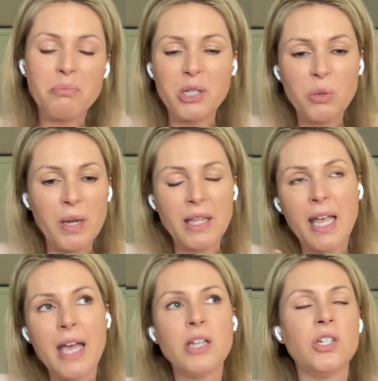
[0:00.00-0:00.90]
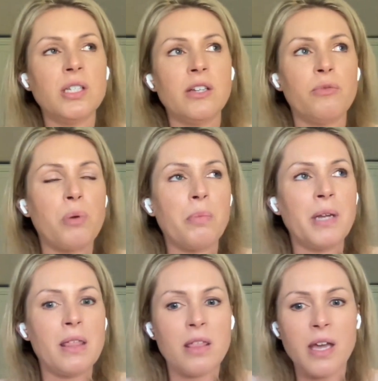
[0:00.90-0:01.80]
between the ages of
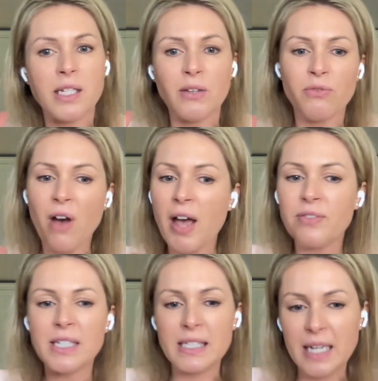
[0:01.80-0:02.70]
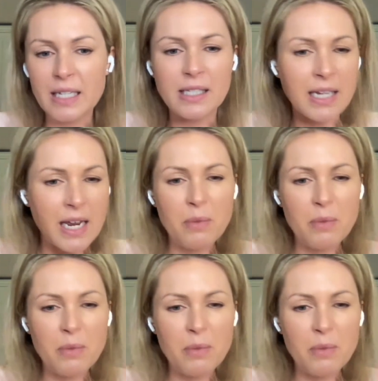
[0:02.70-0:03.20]
probably 35 to 60,